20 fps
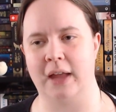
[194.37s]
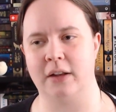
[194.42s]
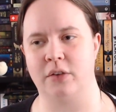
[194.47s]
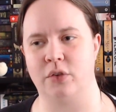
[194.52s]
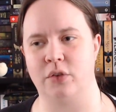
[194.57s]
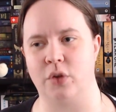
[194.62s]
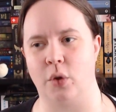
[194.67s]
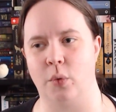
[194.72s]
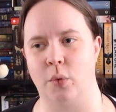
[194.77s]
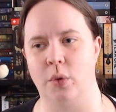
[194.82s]

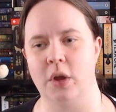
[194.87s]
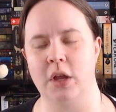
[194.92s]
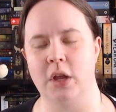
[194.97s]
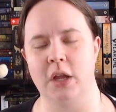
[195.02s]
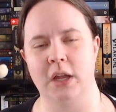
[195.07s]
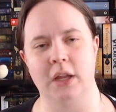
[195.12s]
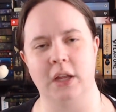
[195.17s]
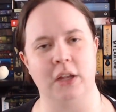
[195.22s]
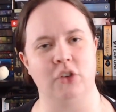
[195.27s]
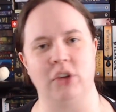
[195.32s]
So
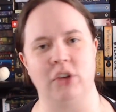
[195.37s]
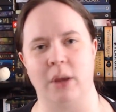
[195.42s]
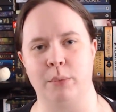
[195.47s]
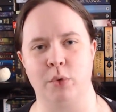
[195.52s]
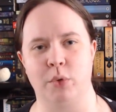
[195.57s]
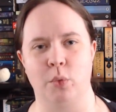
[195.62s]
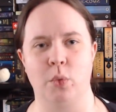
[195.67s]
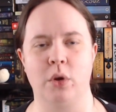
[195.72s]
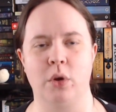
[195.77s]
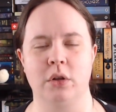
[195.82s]
chapter
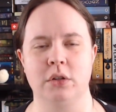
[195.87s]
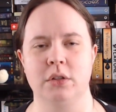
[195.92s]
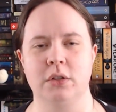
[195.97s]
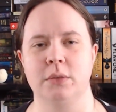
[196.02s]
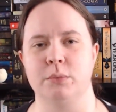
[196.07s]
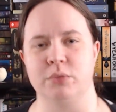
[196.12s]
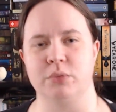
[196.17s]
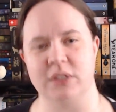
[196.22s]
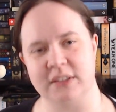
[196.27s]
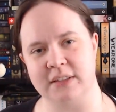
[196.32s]
1,
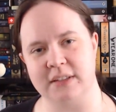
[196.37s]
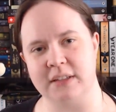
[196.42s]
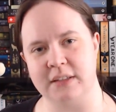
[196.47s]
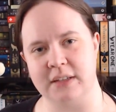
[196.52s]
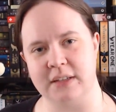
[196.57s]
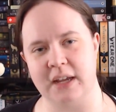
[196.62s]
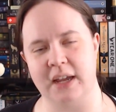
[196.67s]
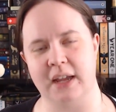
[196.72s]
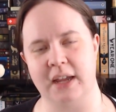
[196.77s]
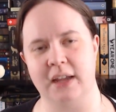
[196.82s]
present
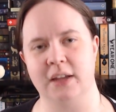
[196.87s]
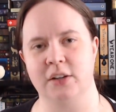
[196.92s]
day,